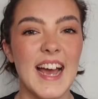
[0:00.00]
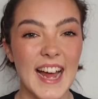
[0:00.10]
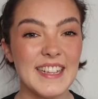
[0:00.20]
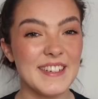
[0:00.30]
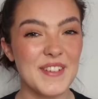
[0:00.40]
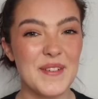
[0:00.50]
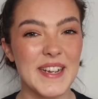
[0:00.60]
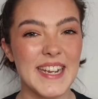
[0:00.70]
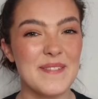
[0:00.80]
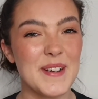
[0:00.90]
Hello
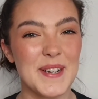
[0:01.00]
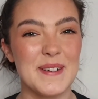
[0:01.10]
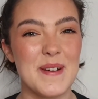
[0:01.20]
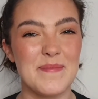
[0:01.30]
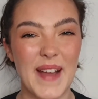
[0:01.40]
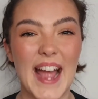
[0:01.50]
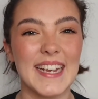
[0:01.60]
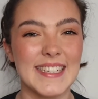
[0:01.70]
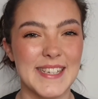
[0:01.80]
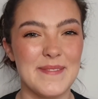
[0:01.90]
everyone and welcome
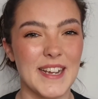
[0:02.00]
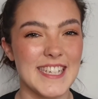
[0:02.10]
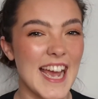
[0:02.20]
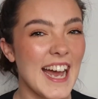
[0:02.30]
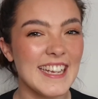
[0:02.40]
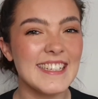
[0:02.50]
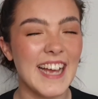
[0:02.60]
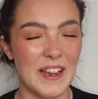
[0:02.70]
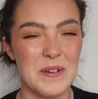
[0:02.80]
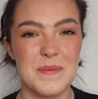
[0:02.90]
back to my
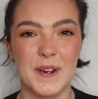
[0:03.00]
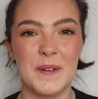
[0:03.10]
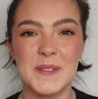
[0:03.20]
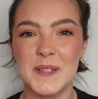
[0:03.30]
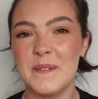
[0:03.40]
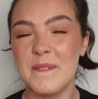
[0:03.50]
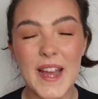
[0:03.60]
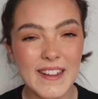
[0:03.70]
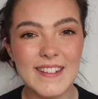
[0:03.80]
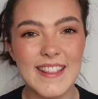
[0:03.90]
channel. I hope you're all doing
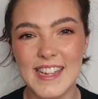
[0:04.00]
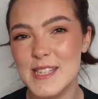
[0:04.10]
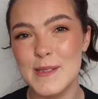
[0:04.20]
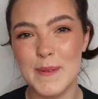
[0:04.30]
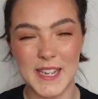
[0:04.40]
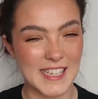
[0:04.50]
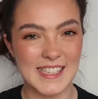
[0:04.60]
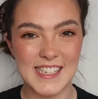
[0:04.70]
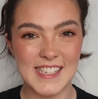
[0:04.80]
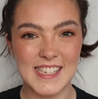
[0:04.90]
well this spooky
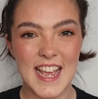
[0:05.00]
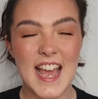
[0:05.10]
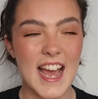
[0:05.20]
season.